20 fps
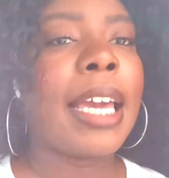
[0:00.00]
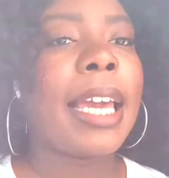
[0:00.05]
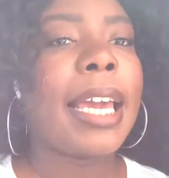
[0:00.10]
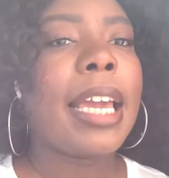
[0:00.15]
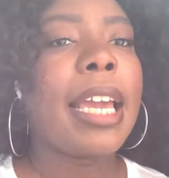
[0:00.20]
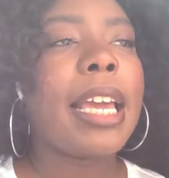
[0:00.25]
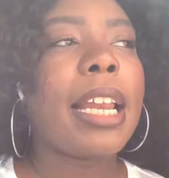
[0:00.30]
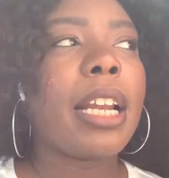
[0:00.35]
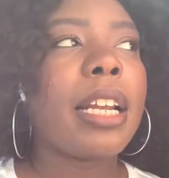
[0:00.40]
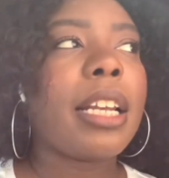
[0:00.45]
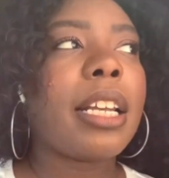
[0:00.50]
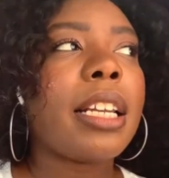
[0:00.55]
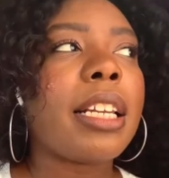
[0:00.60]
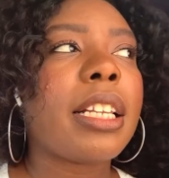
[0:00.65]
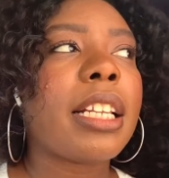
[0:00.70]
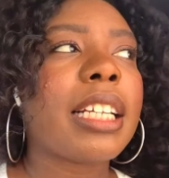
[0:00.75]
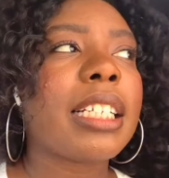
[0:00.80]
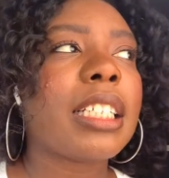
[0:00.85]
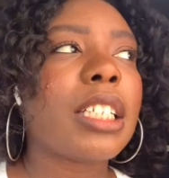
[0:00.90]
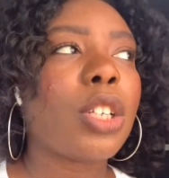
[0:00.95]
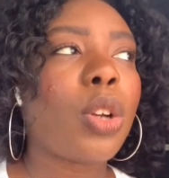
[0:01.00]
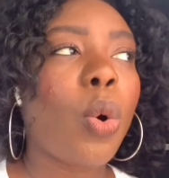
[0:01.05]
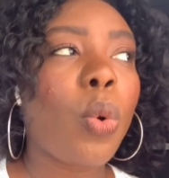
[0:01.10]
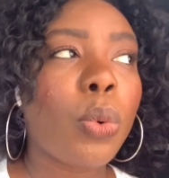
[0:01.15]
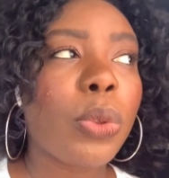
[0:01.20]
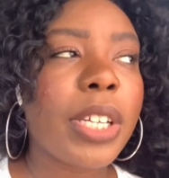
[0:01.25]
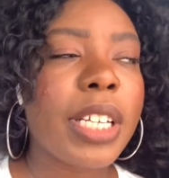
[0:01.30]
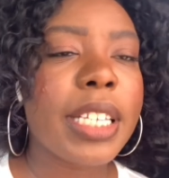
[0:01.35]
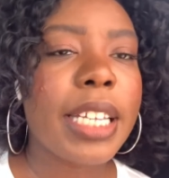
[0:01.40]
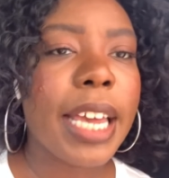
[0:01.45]
It doesn't
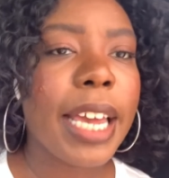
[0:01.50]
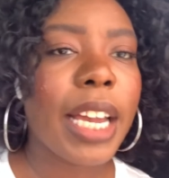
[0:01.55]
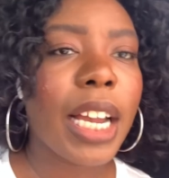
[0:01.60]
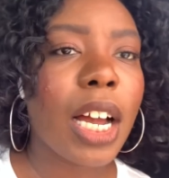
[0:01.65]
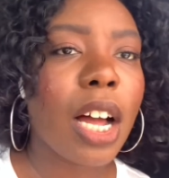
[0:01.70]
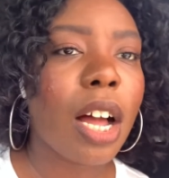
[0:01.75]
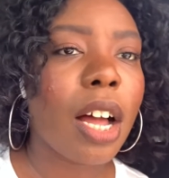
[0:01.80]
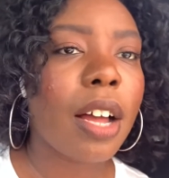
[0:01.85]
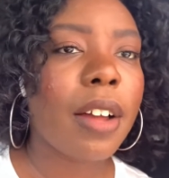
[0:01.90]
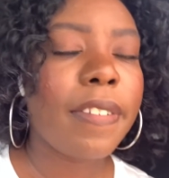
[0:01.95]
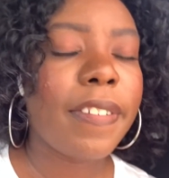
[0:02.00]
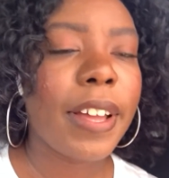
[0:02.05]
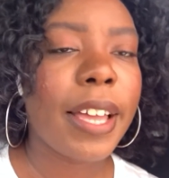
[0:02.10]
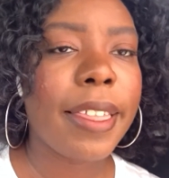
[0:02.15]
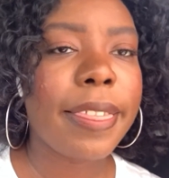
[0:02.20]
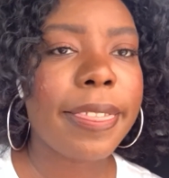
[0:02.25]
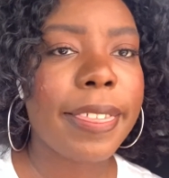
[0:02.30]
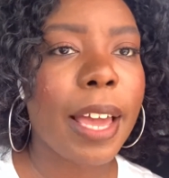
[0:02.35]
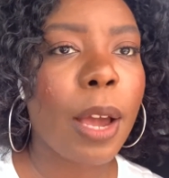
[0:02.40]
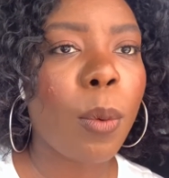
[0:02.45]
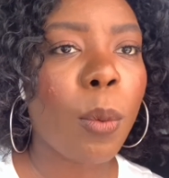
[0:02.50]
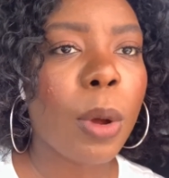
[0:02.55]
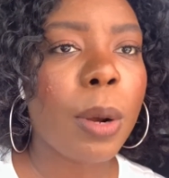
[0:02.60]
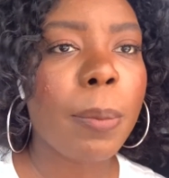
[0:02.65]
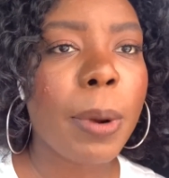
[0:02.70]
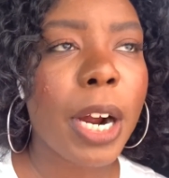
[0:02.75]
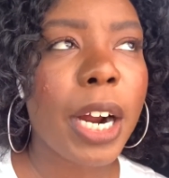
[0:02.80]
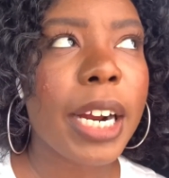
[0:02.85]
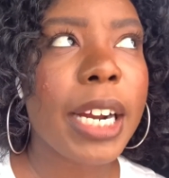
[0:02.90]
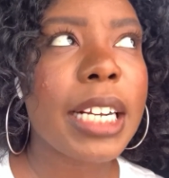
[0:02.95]
only take off that one
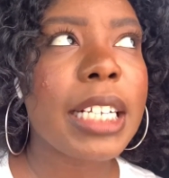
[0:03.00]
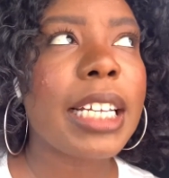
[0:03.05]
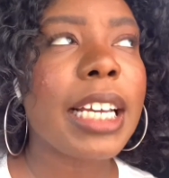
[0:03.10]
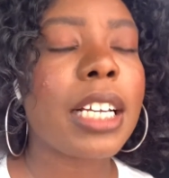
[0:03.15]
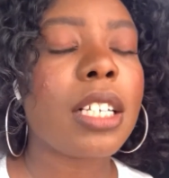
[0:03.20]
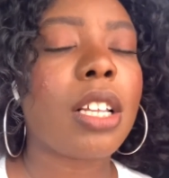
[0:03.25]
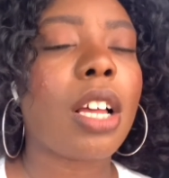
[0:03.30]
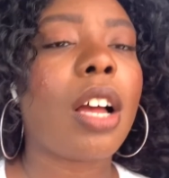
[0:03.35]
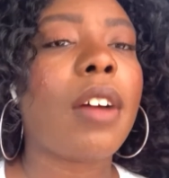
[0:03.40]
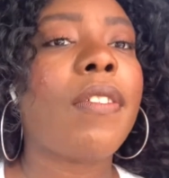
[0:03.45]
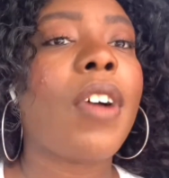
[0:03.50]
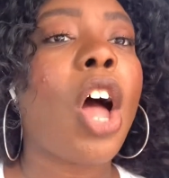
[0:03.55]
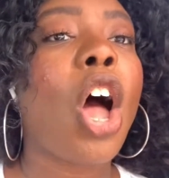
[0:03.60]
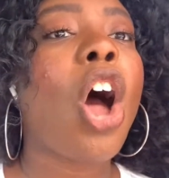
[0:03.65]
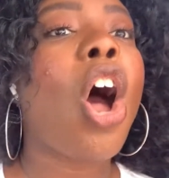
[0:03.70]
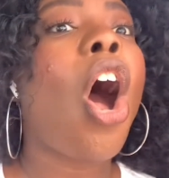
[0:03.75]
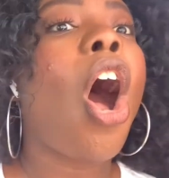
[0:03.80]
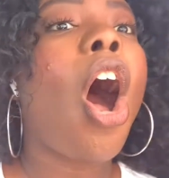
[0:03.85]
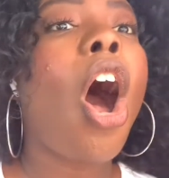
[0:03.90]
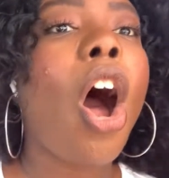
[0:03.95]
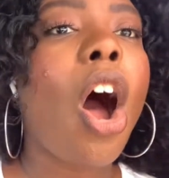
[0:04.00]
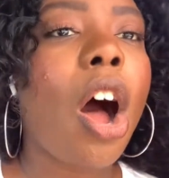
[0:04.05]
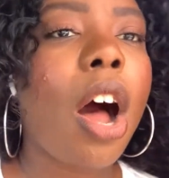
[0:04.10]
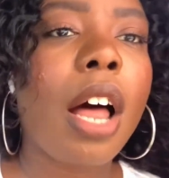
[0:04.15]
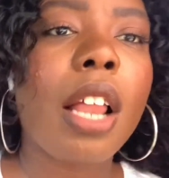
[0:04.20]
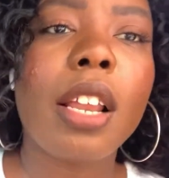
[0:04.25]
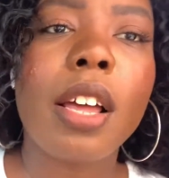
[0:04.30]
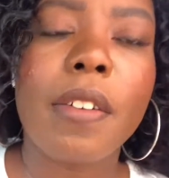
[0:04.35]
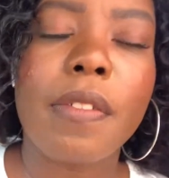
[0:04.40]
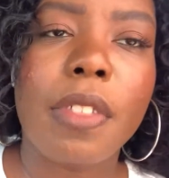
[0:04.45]
part, it takes off
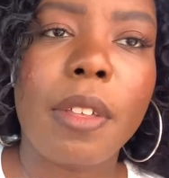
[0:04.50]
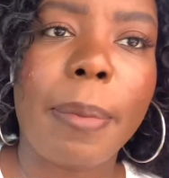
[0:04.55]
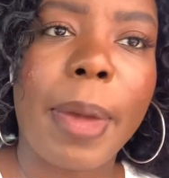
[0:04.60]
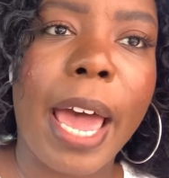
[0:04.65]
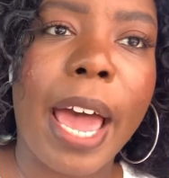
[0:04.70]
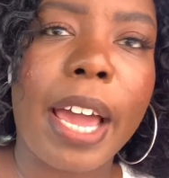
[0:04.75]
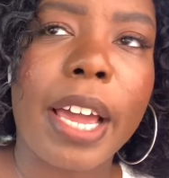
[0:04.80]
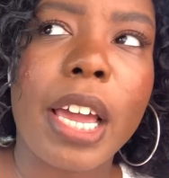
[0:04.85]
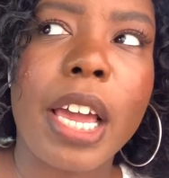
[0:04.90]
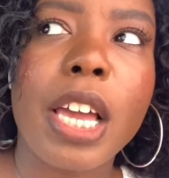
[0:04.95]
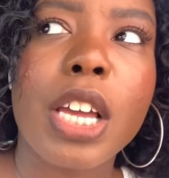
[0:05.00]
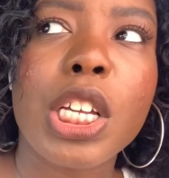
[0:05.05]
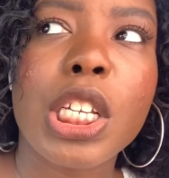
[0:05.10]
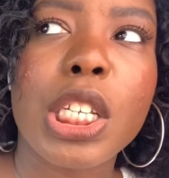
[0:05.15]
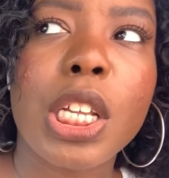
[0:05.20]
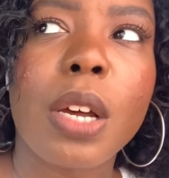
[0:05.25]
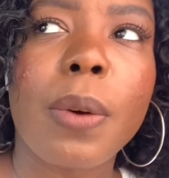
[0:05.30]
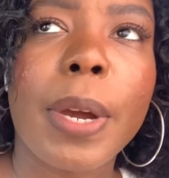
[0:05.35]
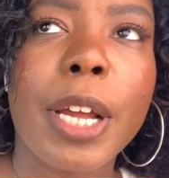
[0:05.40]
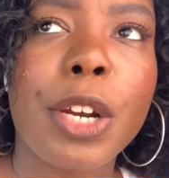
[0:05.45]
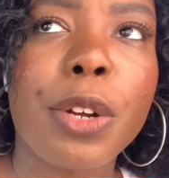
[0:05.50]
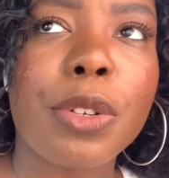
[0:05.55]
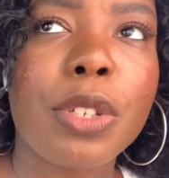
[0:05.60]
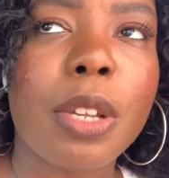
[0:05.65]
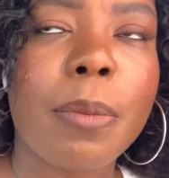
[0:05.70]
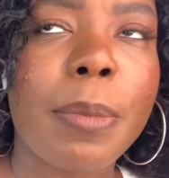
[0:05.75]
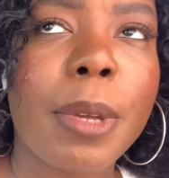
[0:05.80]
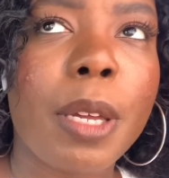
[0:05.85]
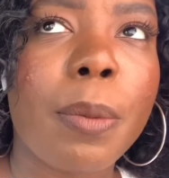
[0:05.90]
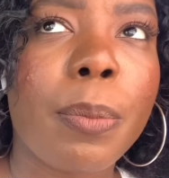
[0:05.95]
all of the back. So I know
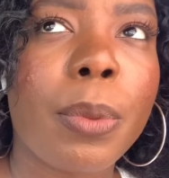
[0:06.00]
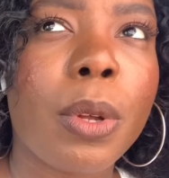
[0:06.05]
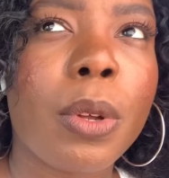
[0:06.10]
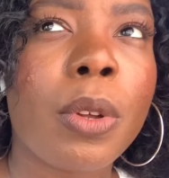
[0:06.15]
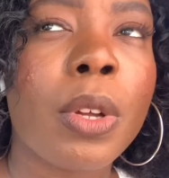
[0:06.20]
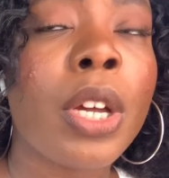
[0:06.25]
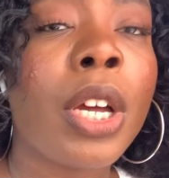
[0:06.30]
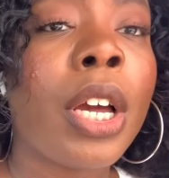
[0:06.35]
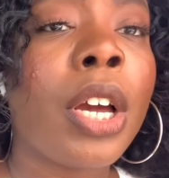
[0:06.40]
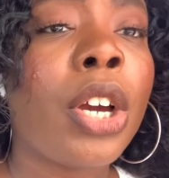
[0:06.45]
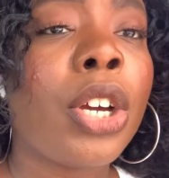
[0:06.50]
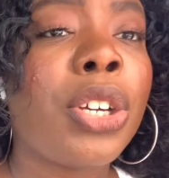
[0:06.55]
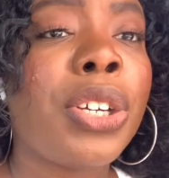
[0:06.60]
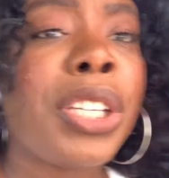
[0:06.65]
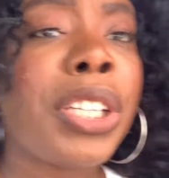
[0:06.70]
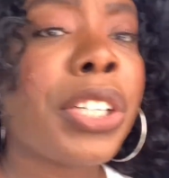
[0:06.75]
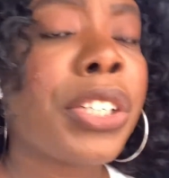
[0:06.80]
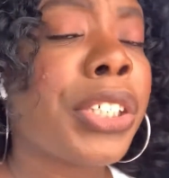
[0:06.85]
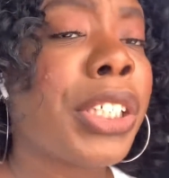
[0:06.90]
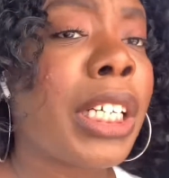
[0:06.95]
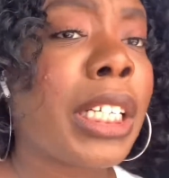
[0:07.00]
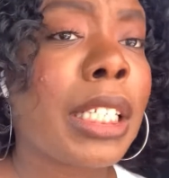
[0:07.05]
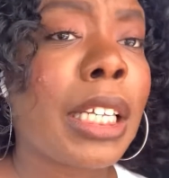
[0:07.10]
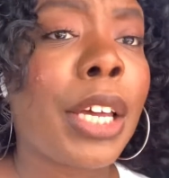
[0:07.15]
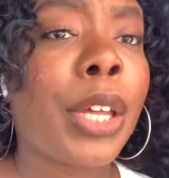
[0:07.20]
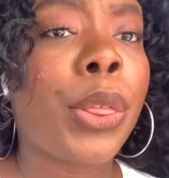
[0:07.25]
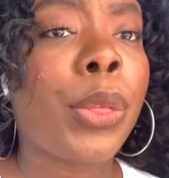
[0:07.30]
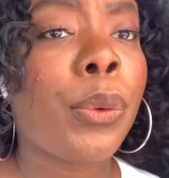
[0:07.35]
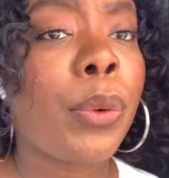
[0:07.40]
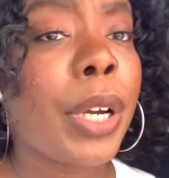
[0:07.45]
some people, you either need like
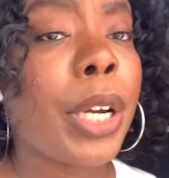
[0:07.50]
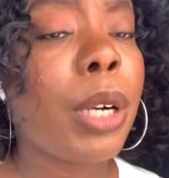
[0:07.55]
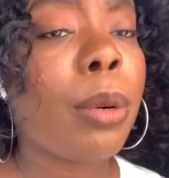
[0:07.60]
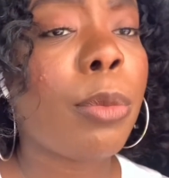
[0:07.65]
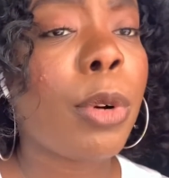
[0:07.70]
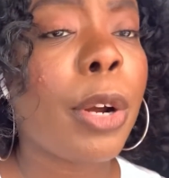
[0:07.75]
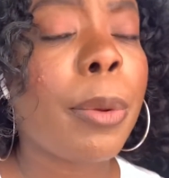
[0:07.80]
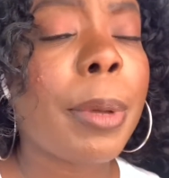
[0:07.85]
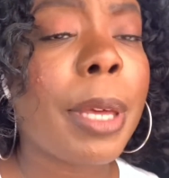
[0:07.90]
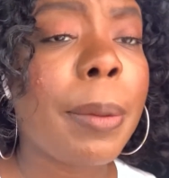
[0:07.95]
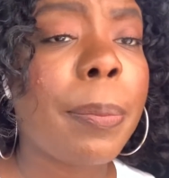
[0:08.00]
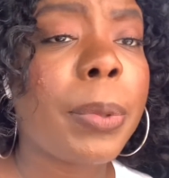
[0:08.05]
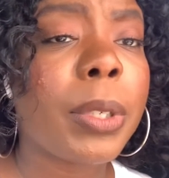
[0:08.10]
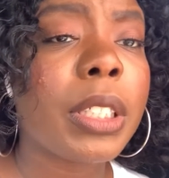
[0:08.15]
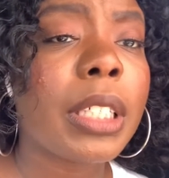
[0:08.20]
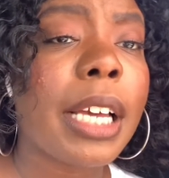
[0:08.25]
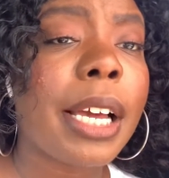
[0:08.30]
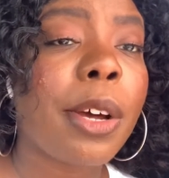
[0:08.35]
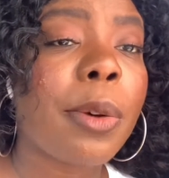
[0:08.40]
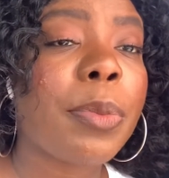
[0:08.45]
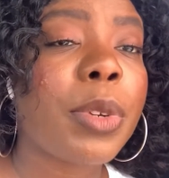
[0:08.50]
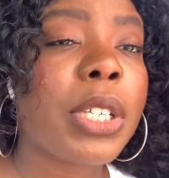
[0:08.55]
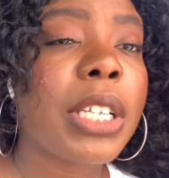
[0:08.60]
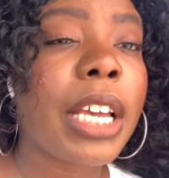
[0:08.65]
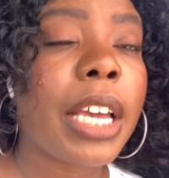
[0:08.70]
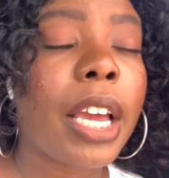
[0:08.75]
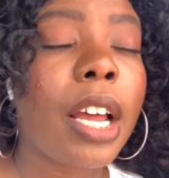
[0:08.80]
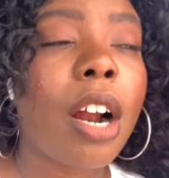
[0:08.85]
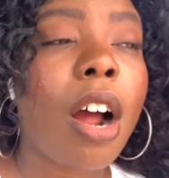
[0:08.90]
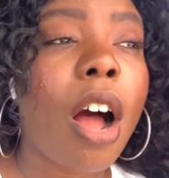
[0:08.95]
3 or more people to help you
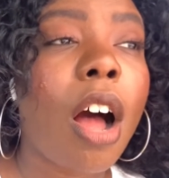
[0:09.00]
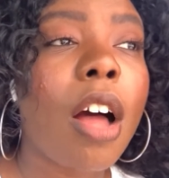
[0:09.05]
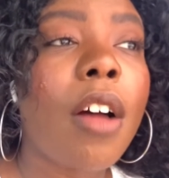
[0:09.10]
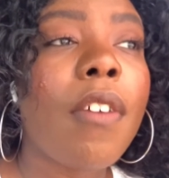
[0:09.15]
take it off,